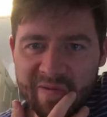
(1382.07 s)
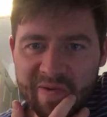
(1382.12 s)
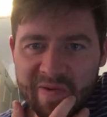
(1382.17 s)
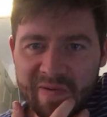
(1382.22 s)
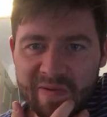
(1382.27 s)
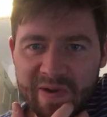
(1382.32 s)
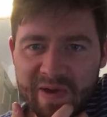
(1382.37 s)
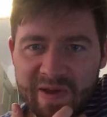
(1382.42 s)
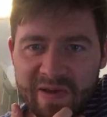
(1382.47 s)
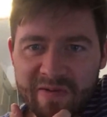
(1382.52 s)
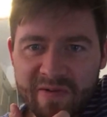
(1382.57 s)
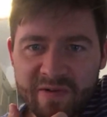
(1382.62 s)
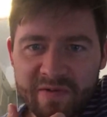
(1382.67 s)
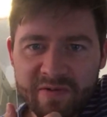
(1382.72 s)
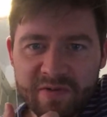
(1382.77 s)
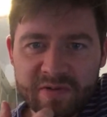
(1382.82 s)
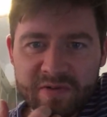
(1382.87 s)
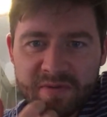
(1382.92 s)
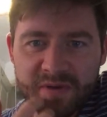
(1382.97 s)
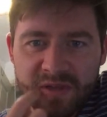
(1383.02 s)
completely blind
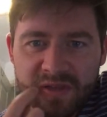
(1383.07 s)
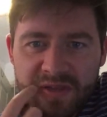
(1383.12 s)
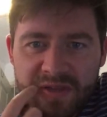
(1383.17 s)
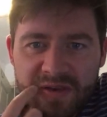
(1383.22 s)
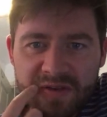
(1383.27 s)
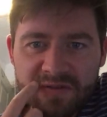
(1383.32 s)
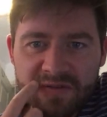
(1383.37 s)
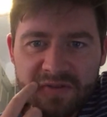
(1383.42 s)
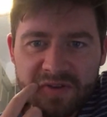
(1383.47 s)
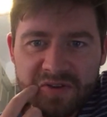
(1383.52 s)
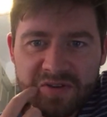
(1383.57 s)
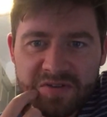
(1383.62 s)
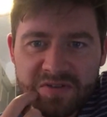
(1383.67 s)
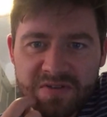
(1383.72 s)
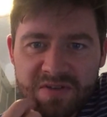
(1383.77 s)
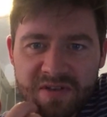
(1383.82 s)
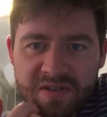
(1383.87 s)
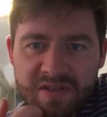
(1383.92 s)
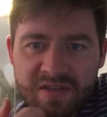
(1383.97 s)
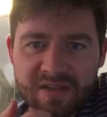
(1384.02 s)
reviews about the any trailers
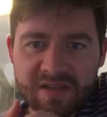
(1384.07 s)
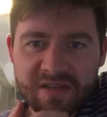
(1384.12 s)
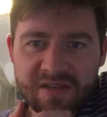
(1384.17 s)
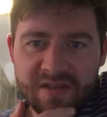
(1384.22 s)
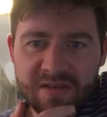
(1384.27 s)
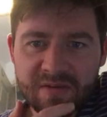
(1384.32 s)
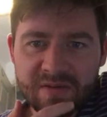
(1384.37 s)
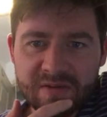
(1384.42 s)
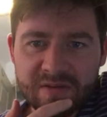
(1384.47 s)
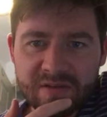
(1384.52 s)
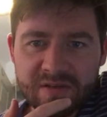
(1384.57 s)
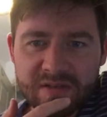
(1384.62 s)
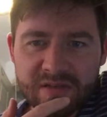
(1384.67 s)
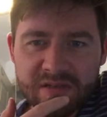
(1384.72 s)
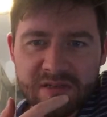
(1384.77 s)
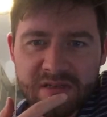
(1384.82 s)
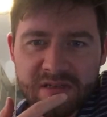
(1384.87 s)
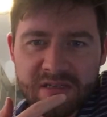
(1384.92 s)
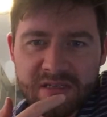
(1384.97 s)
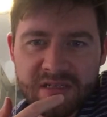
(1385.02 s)
I've seen.
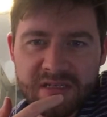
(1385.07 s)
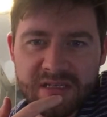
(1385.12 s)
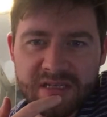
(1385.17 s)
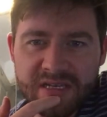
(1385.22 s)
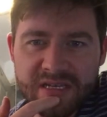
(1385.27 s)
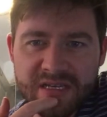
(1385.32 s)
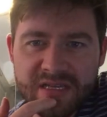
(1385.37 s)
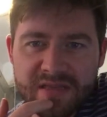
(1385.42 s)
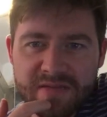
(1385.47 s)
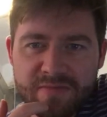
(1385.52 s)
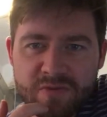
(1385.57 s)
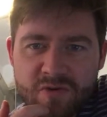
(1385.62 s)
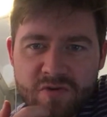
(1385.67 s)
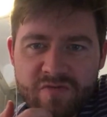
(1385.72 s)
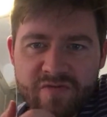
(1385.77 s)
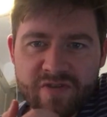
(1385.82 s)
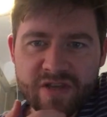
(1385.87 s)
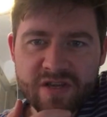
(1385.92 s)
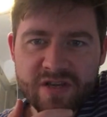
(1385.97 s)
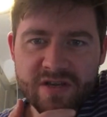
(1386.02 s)
The
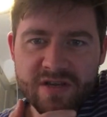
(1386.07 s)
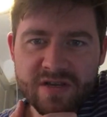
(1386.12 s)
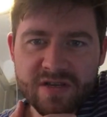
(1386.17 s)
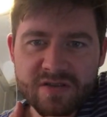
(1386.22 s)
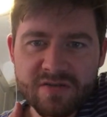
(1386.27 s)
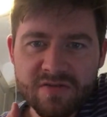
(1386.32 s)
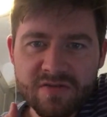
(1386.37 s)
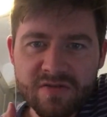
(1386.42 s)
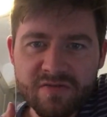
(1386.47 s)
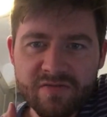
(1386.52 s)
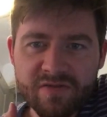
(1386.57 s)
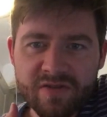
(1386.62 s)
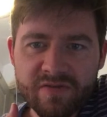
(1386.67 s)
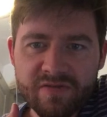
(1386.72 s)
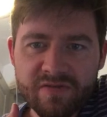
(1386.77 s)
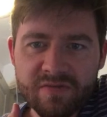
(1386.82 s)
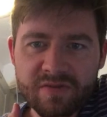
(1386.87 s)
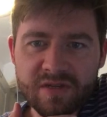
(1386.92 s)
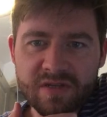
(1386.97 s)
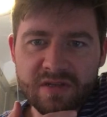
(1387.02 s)
movies on
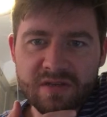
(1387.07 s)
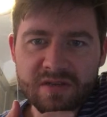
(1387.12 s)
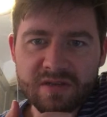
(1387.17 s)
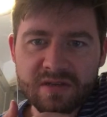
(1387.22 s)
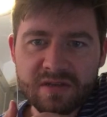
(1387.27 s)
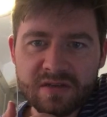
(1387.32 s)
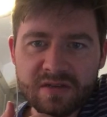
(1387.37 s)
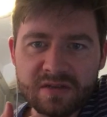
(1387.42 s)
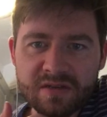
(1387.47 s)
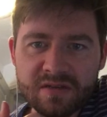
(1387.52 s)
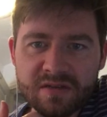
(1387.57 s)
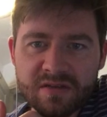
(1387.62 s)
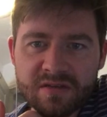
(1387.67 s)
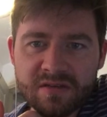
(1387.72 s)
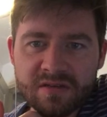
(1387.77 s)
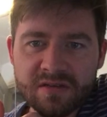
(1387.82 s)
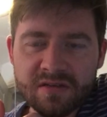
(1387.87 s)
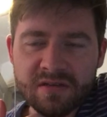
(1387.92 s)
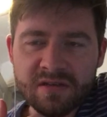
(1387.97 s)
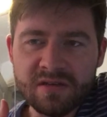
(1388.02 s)
VVP discussion.
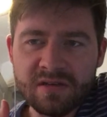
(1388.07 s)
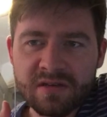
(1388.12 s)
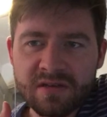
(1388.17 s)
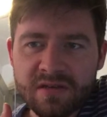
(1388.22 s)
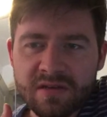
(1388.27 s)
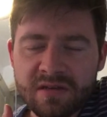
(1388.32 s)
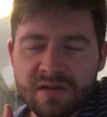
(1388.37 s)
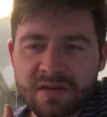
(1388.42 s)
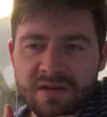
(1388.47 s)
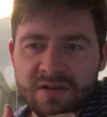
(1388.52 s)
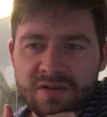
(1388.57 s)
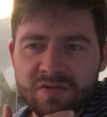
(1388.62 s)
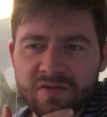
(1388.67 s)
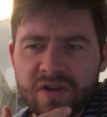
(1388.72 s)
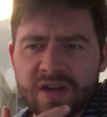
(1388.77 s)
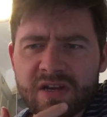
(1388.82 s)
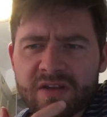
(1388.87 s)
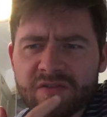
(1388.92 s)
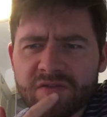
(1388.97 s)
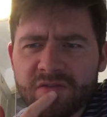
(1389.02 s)

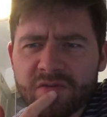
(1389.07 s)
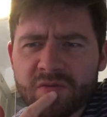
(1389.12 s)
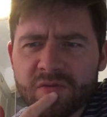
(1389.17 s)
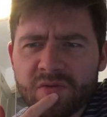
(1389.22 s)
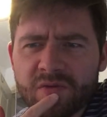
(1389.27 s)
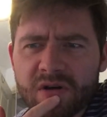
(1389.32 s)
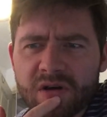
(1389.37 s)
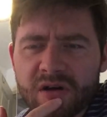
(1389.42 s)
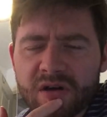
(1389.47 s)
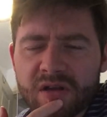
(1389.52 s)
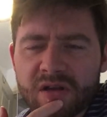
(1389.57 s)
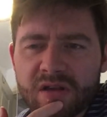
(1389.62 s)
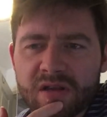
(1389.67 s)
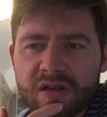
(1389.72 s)
Trailers for what?